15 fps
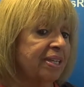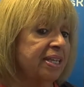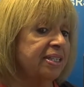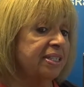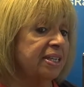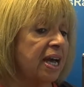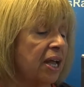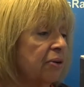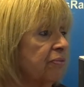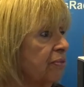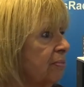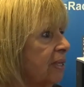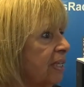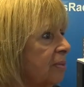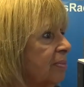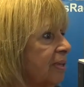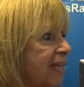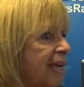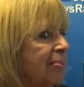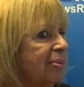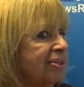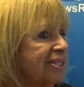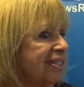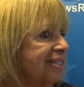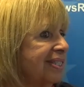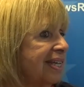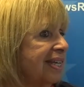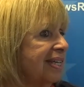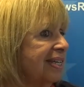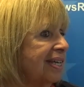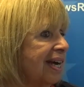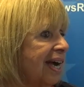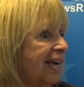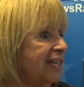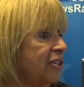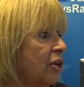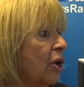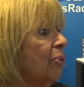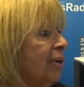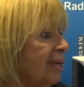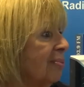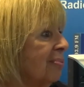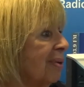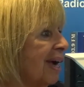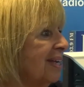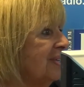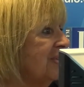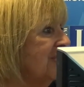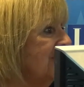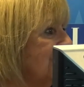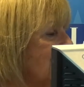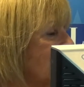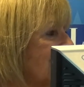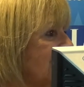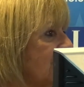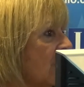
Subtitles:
is an honor for me to be able to say I know him. I knew him. I know him.